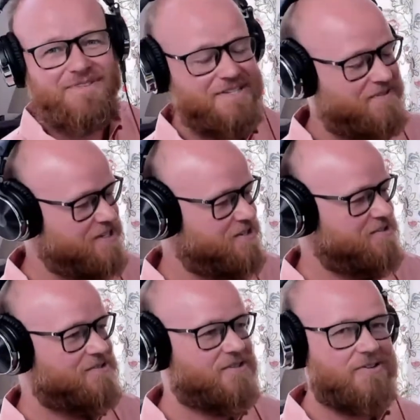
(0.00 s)
these
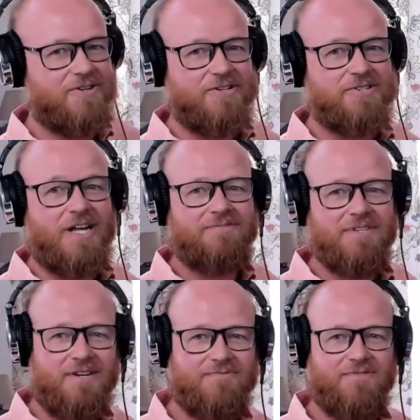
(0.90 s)
fixtures, so you're just gonna have
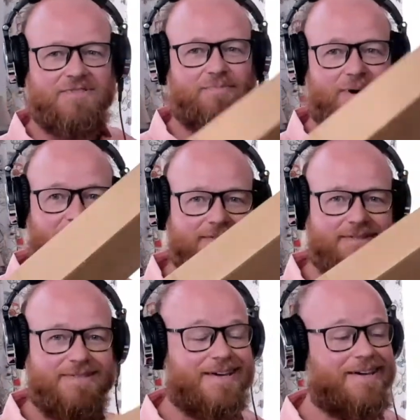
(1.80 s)
to settle for the
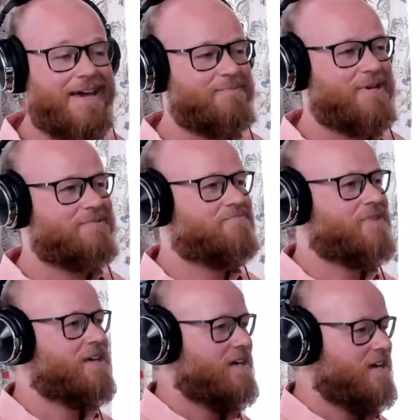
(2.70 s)
boxes that they came in.
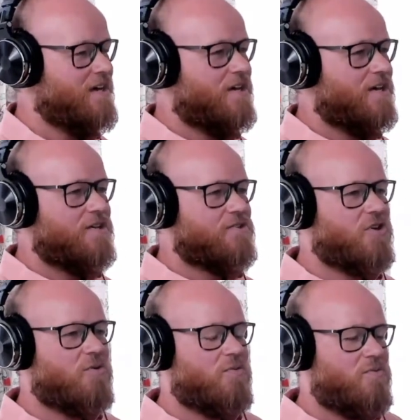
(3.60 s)

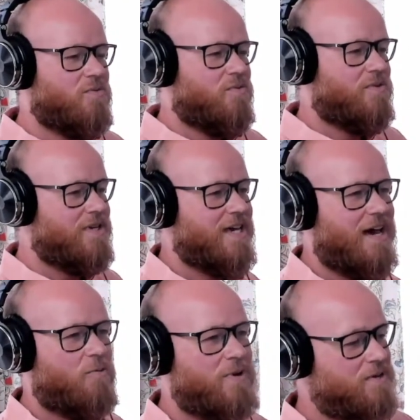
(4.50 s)
So
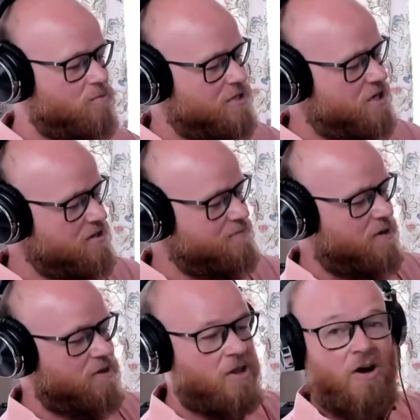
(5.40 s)
yeah, we talked
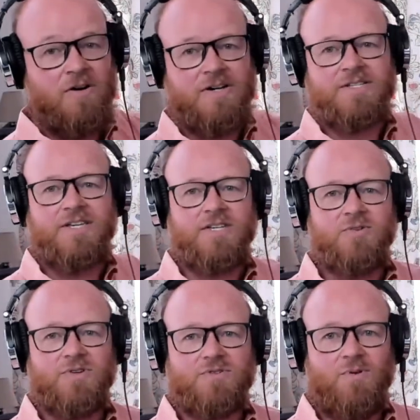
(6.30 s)
about long
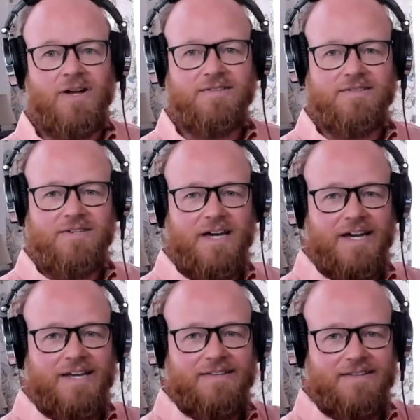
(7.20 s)
continuous runs,
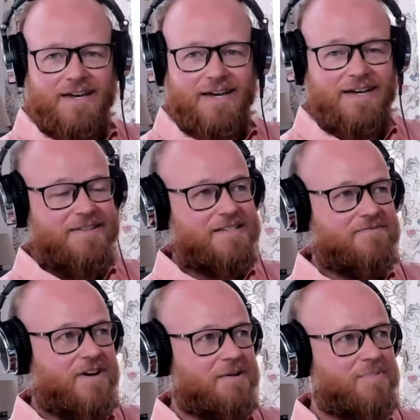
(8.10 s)
and that's
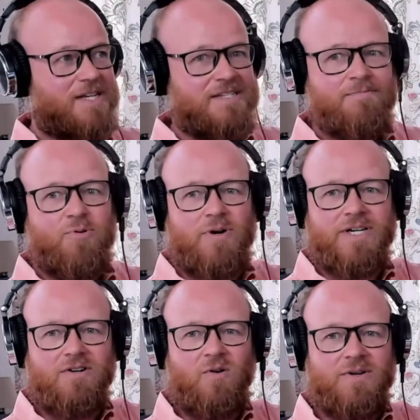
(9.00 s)
fine, but at some
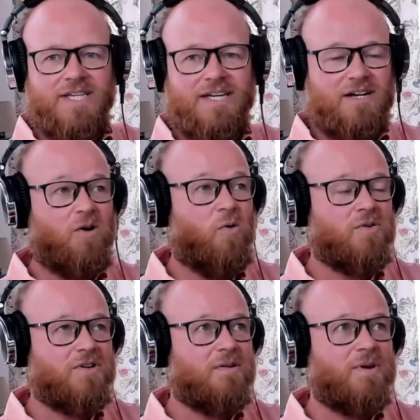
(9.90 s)
point you're going to hit a
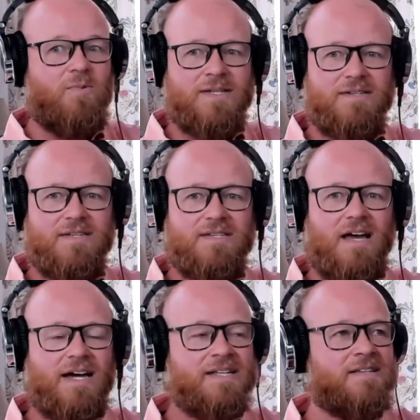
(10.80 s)
corner, and we went to
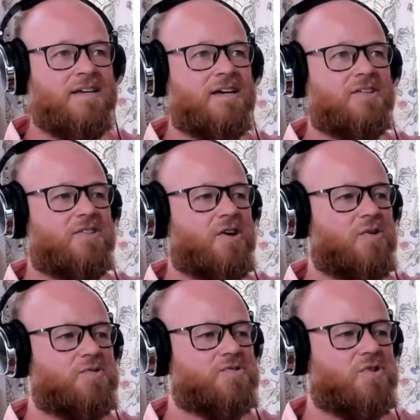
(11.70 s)
design
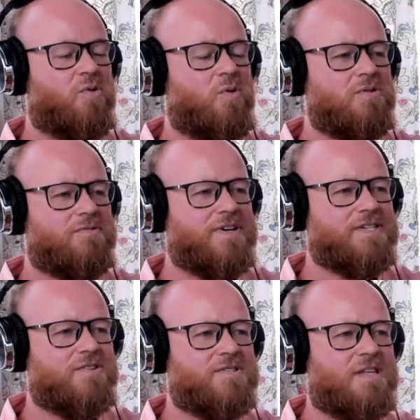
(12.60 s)
those corner
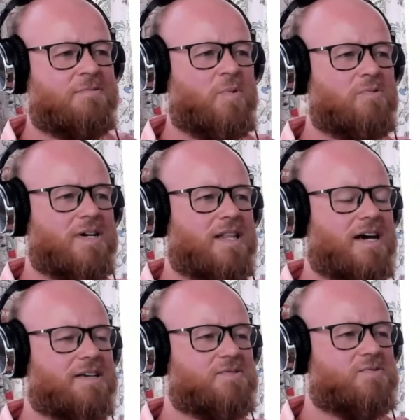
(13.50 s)
fixtures, and then we
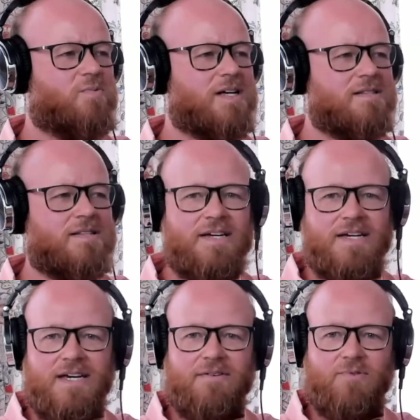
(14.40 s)
realized, well,
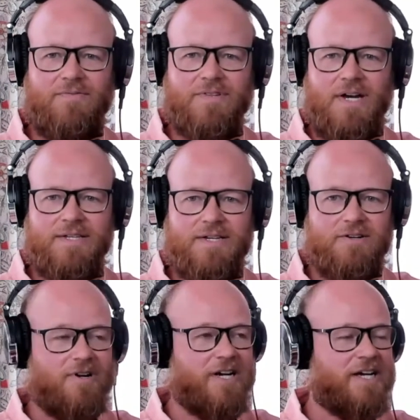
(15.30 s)
if we have a 90
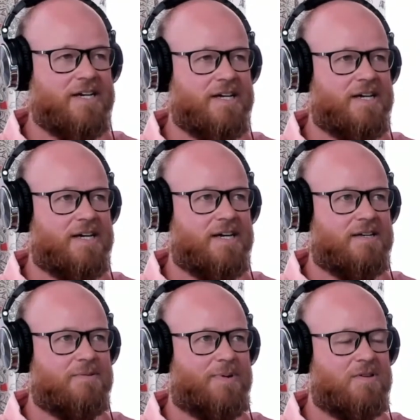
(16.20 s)
degree,
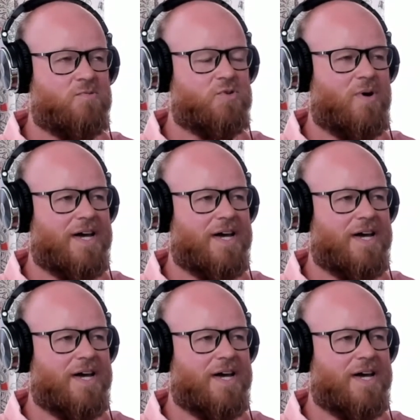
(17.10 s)
depending which way